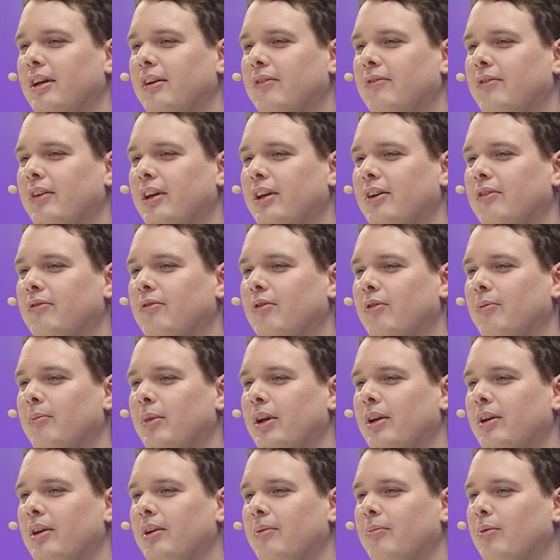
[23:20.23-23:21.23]
thing for
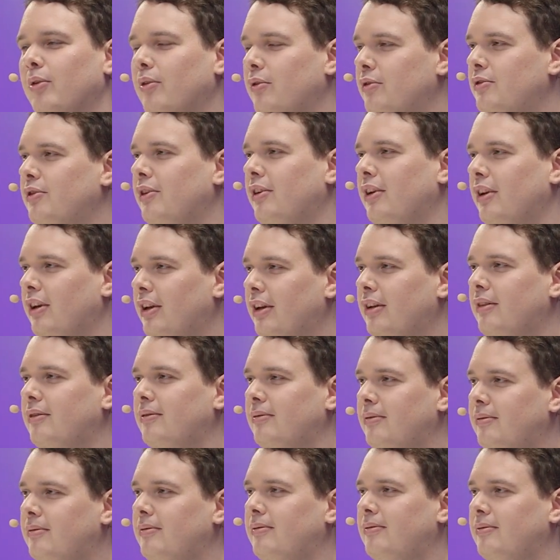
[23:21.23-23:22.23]
me personally.
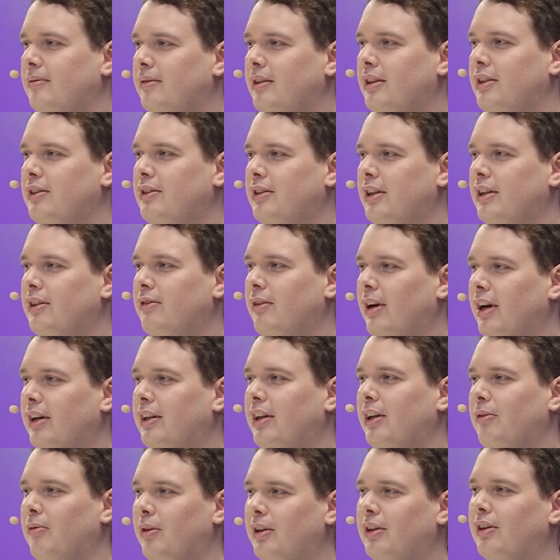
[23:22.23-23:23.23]
It's
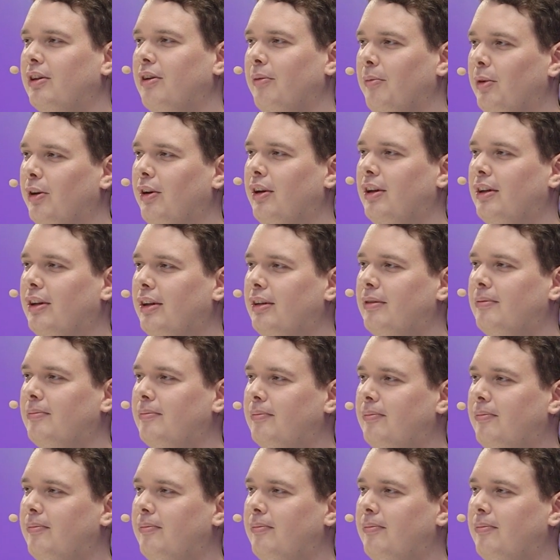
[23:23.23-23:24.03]
interacting with the community.